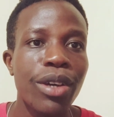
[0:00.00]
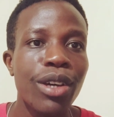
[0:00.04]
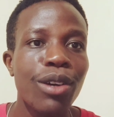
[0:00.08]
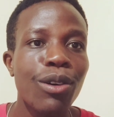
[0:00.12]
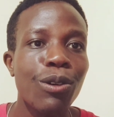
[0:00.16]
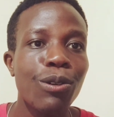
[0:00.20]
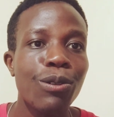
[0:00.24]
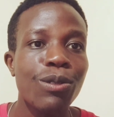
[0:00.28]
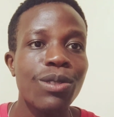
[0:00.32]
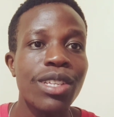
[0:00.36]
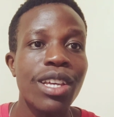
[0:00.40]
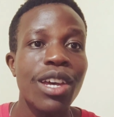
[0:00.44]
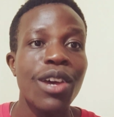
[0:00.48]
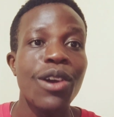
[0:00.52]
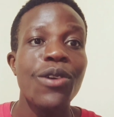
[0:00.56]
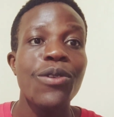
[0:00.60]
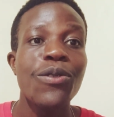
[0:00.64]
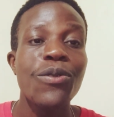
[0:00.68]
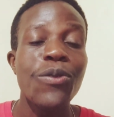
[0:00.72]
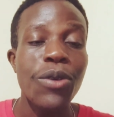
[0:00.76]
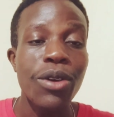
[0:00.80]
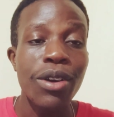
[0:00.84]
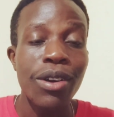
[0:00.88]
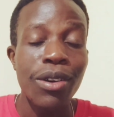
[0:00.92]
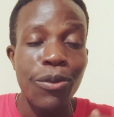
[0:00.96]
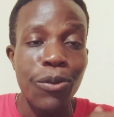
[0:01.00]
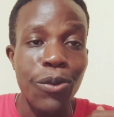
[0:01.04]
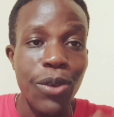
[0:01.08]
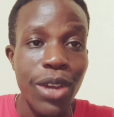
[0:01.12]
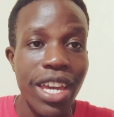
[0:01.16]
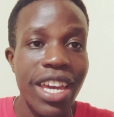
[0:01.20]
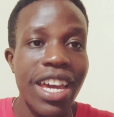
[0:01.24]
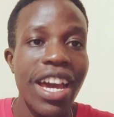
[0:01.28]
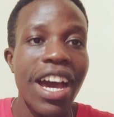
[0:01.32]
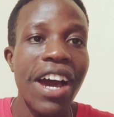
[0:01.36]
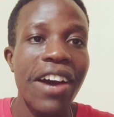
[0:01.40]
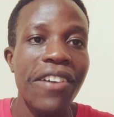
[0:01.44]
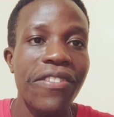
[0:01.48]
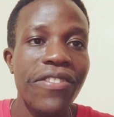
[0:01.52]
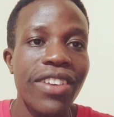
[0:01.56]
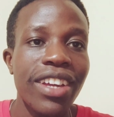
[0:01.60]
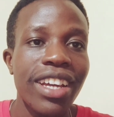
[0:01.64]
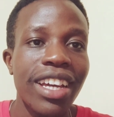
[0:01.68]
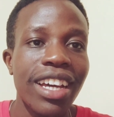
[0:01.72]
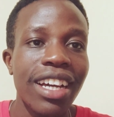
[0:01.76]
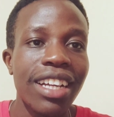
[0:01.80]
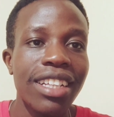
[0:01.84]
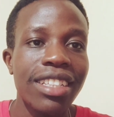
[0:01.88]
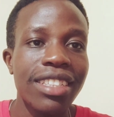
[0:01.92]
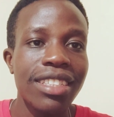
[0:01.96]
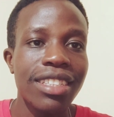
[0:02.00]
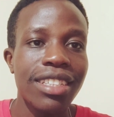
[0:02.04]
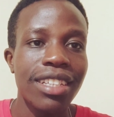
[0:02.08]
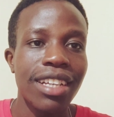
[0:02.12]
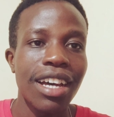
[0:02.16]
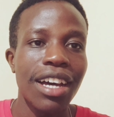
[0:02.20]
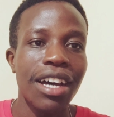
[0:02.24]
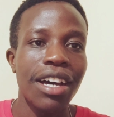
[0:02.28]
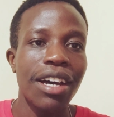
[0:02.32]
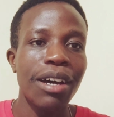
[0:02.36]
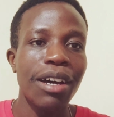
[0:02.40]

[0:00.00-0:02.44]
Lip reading: Because we Africans